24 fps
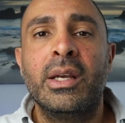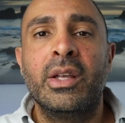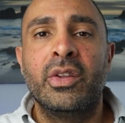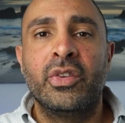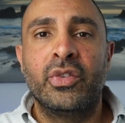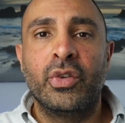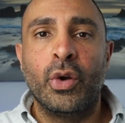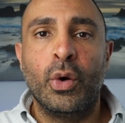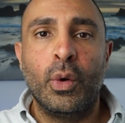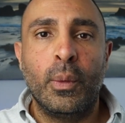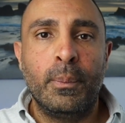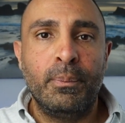
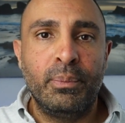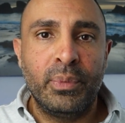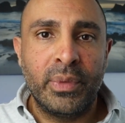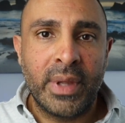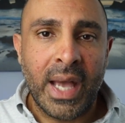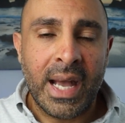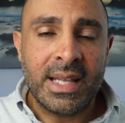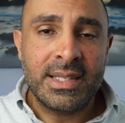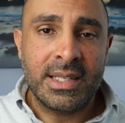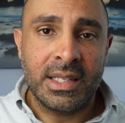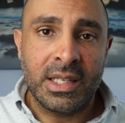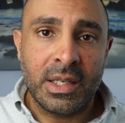So
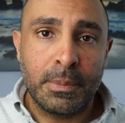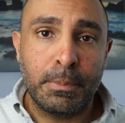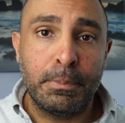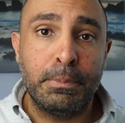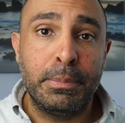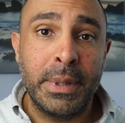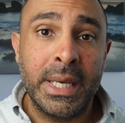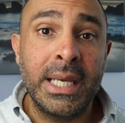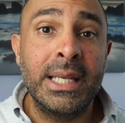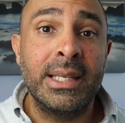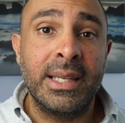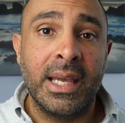that's a
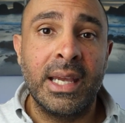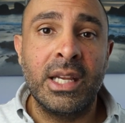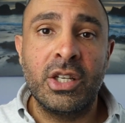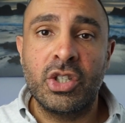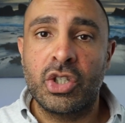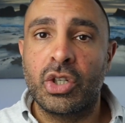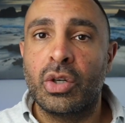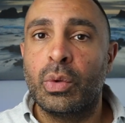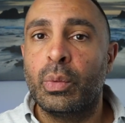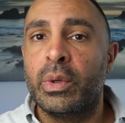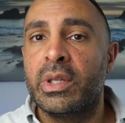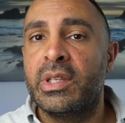big
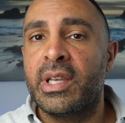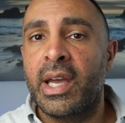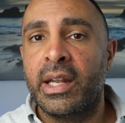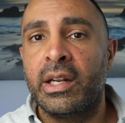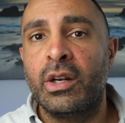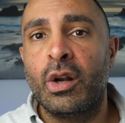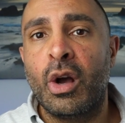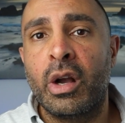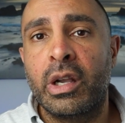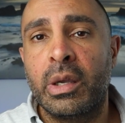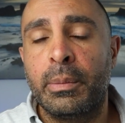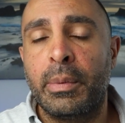danger with
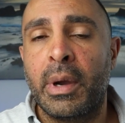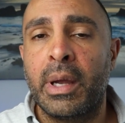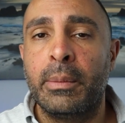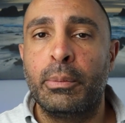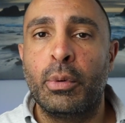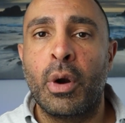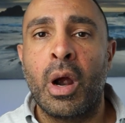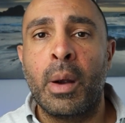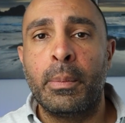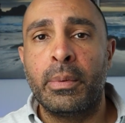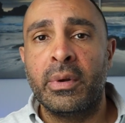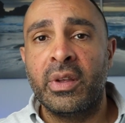tenant-occupied
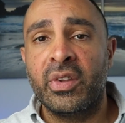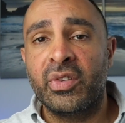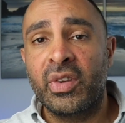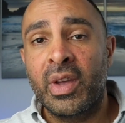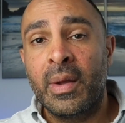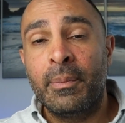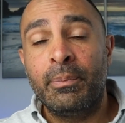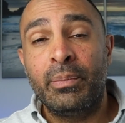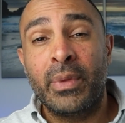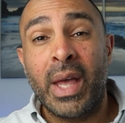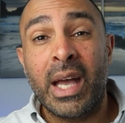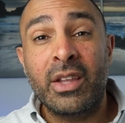properties.
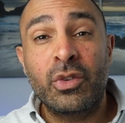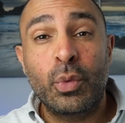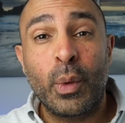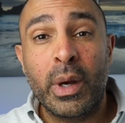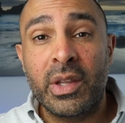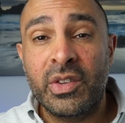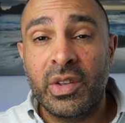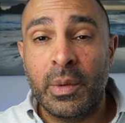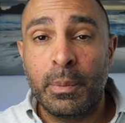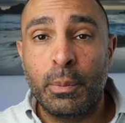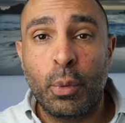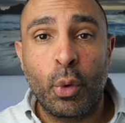That's why
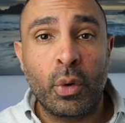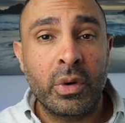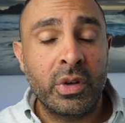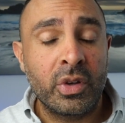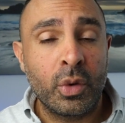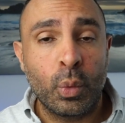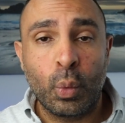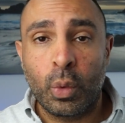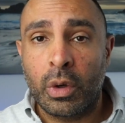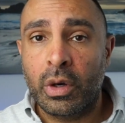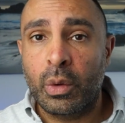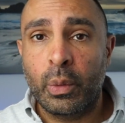it's important
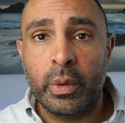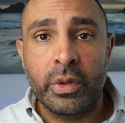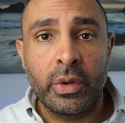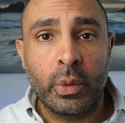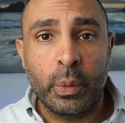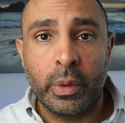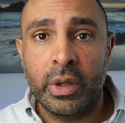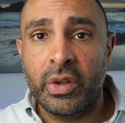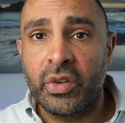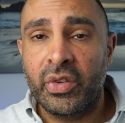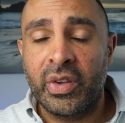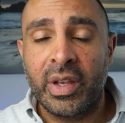to work with a
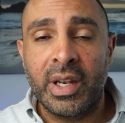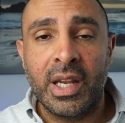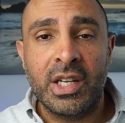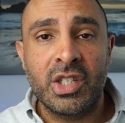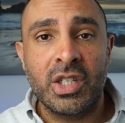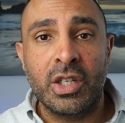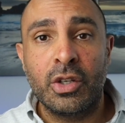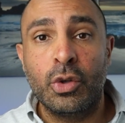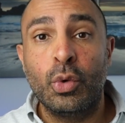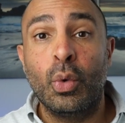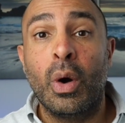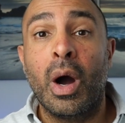real estate
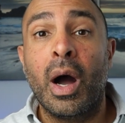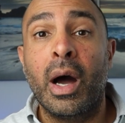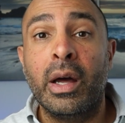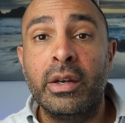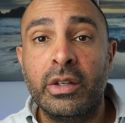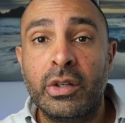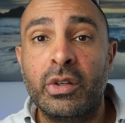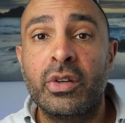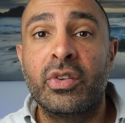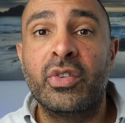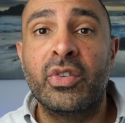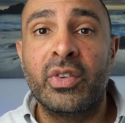agent who
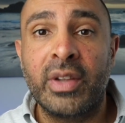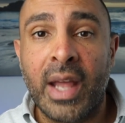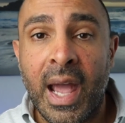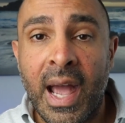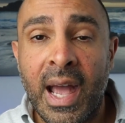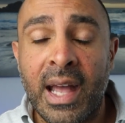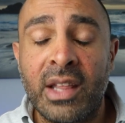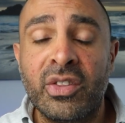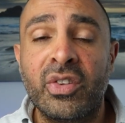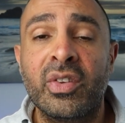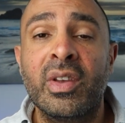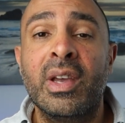
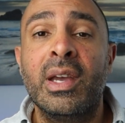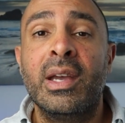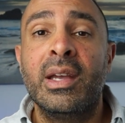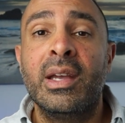understands